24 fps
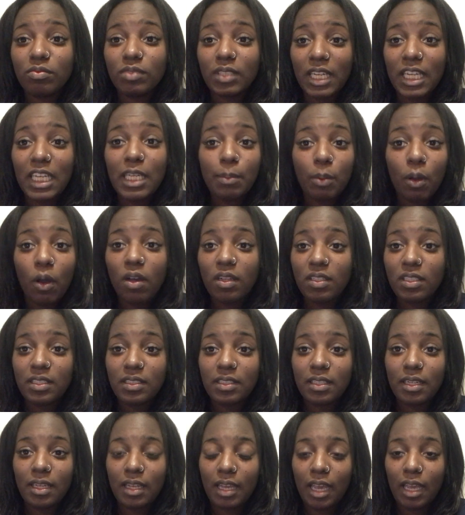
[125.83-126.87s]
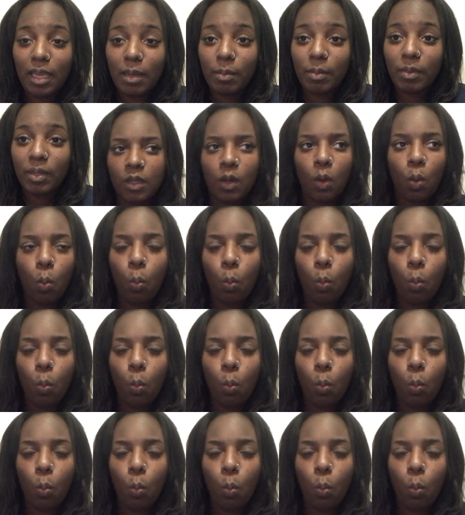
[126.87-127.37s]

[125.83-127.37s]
key passes in the game.